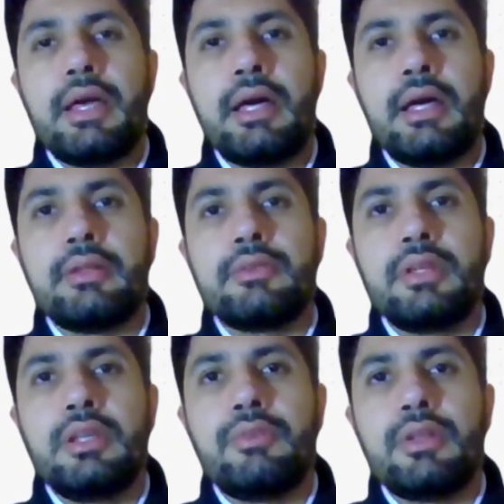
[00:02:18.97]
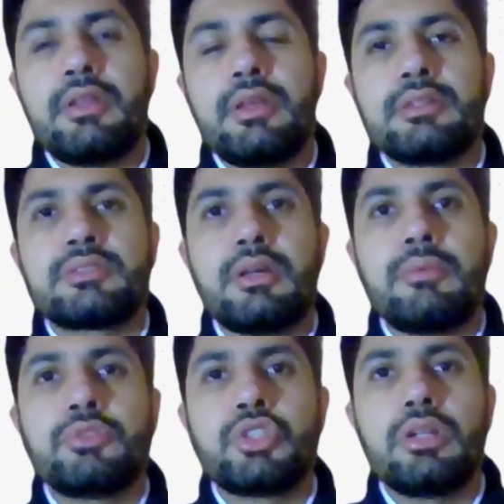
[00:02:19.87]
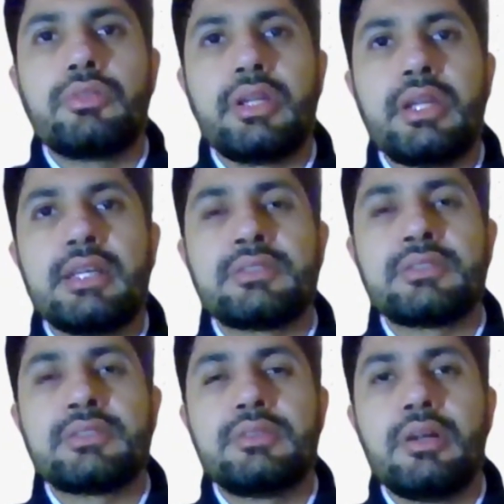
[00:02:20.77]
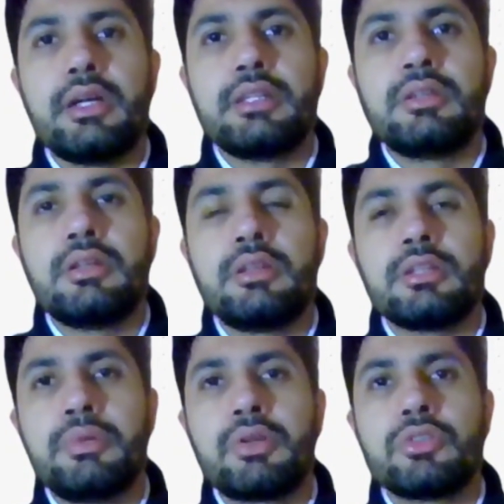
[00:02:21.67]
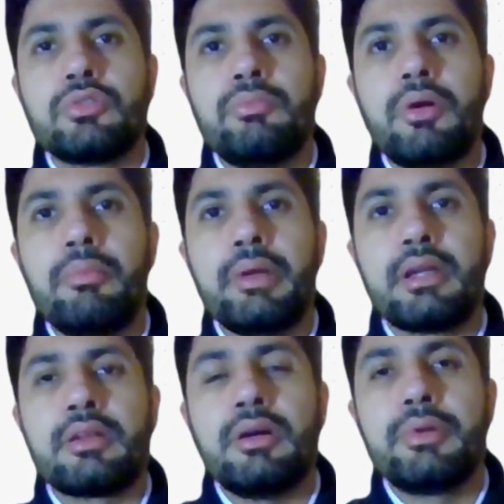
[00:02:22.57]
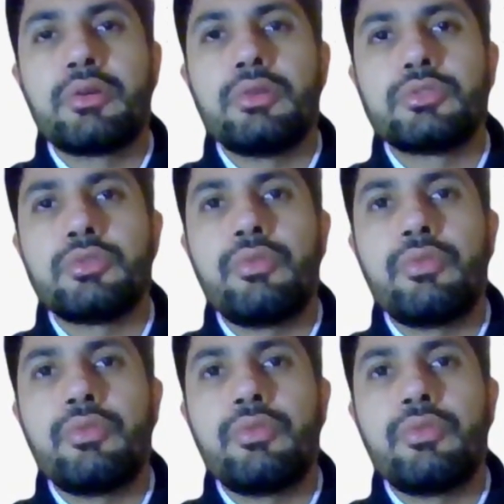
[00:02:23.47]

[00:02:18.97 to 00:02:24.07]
And even there is some children has died, not because of bombing, not because of